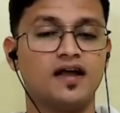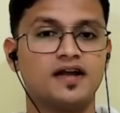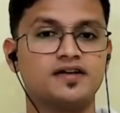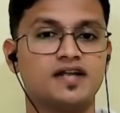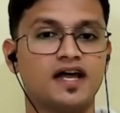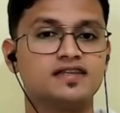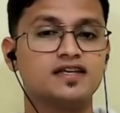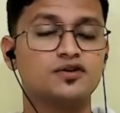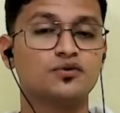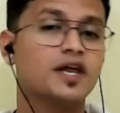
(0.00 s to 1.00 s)
And I
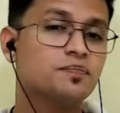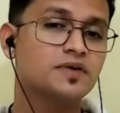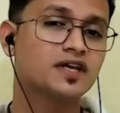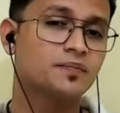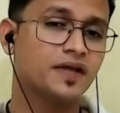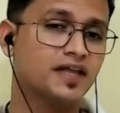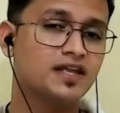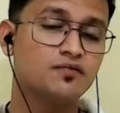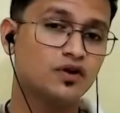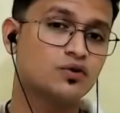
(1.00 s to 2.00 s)
think you can pick up
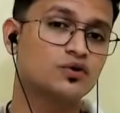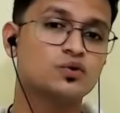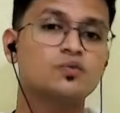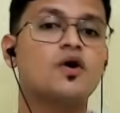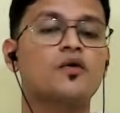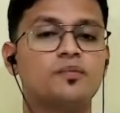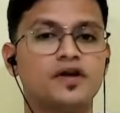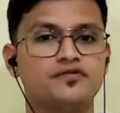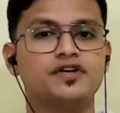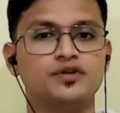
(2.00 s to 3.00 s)
any one or two of
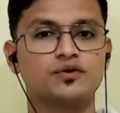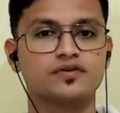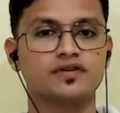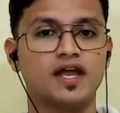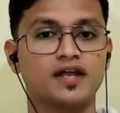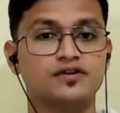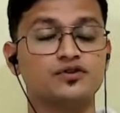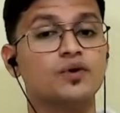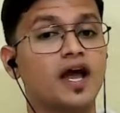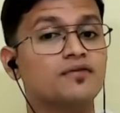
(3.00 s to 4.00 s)
my videos,
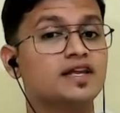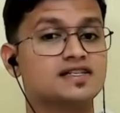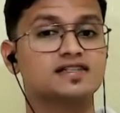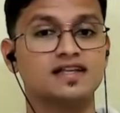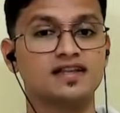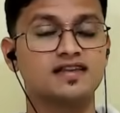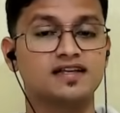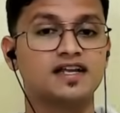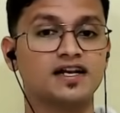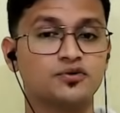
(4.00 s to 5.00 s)
and you have that skill
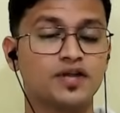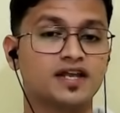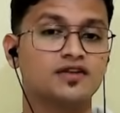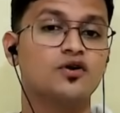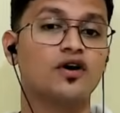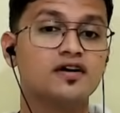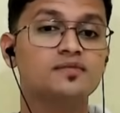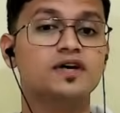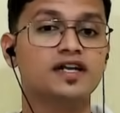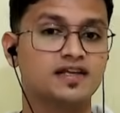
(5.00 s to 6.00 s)
set that you can, you know,
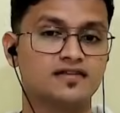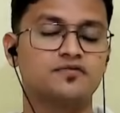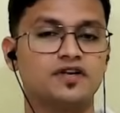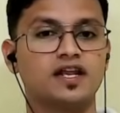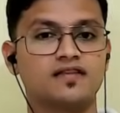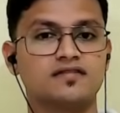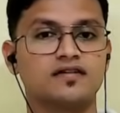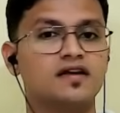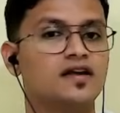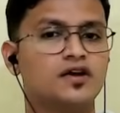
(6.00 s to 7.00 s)
earn money as a
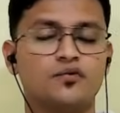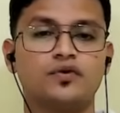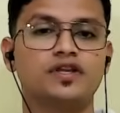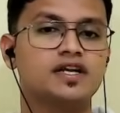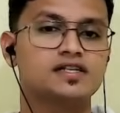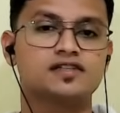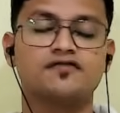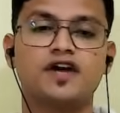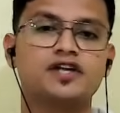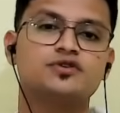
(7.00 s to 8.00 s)
freelancer, whether it's
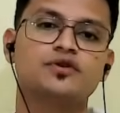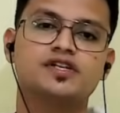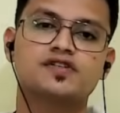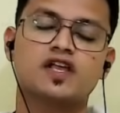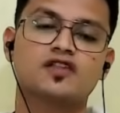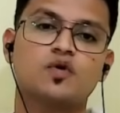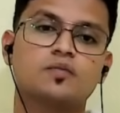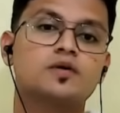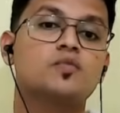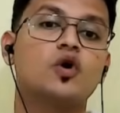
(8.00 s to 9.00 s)
a fine tuning
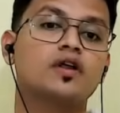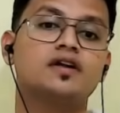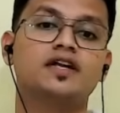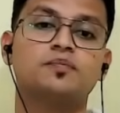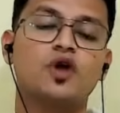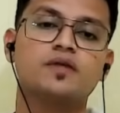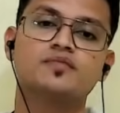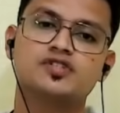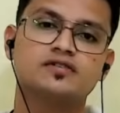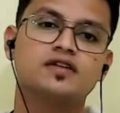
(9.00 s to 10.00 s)
transformer model,
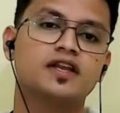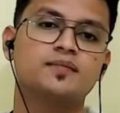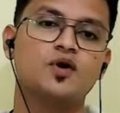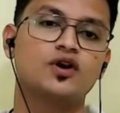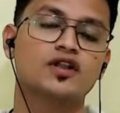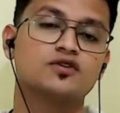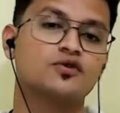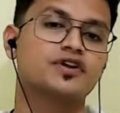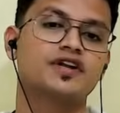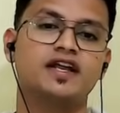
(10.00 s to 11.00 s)
deploying machine learning model,
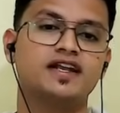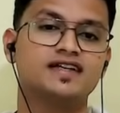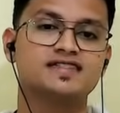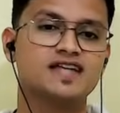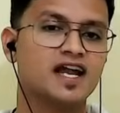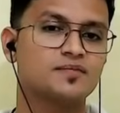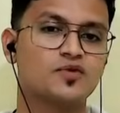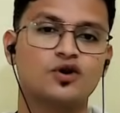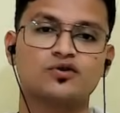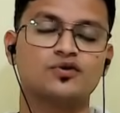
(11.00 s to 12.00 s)
or creating
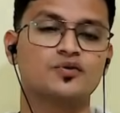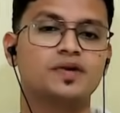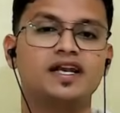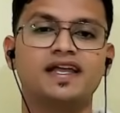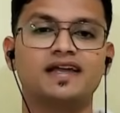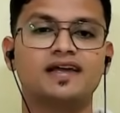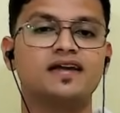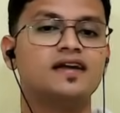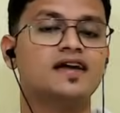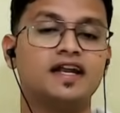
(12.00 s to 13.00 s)
chatbot, or building
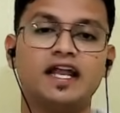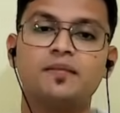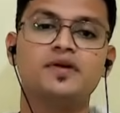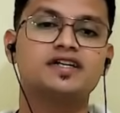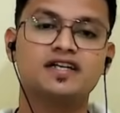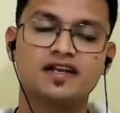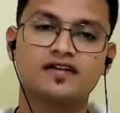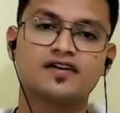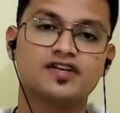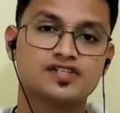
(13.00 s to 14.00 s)
a name entity
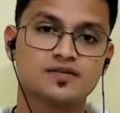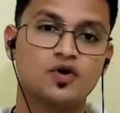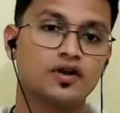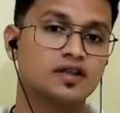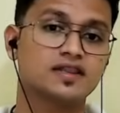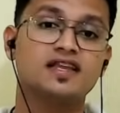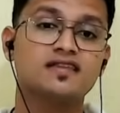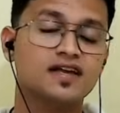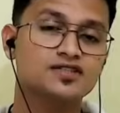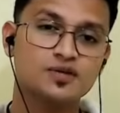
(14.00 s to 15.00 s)
recognition model.
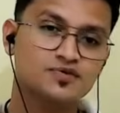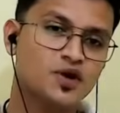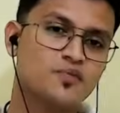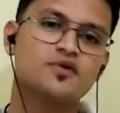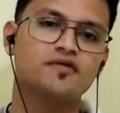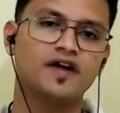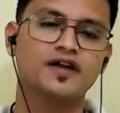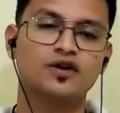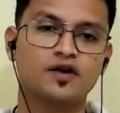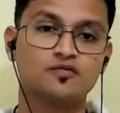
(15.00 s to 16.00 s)
These kinds of jobs you will
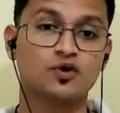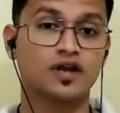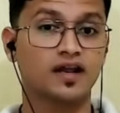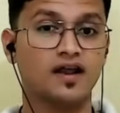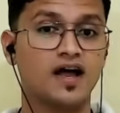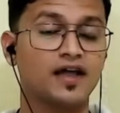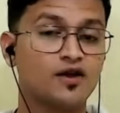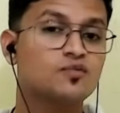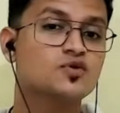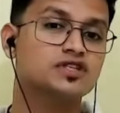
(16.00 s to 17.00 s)
find on Upwork. And I
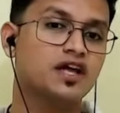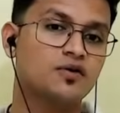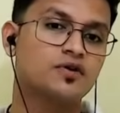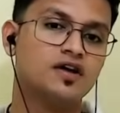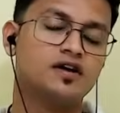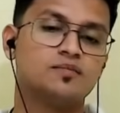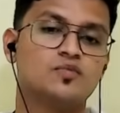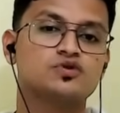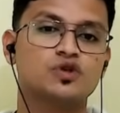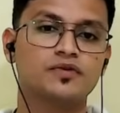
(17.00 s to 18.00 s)
almost have
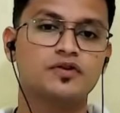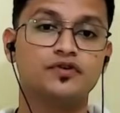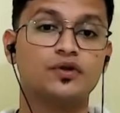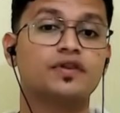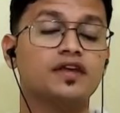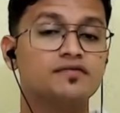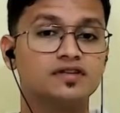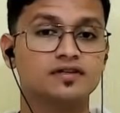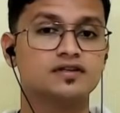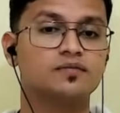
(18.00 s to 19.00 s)
most of the videos,
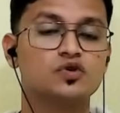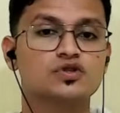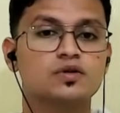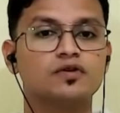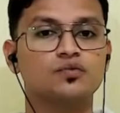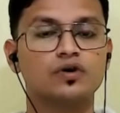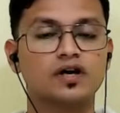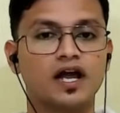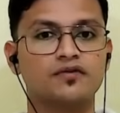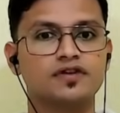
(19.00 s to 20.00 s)
even the most of the
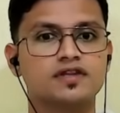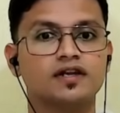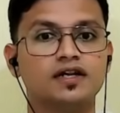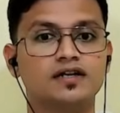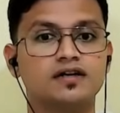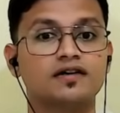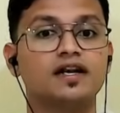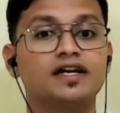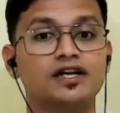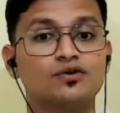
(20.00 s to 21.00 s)
work I have recently done
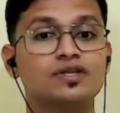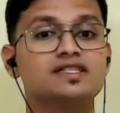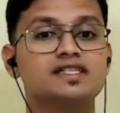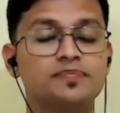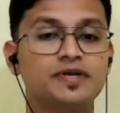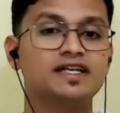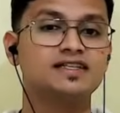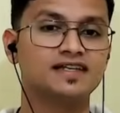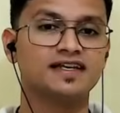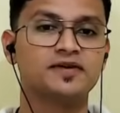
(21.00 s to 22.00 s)
related to the
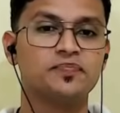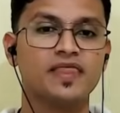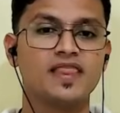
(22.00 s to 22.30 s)
GPT-3.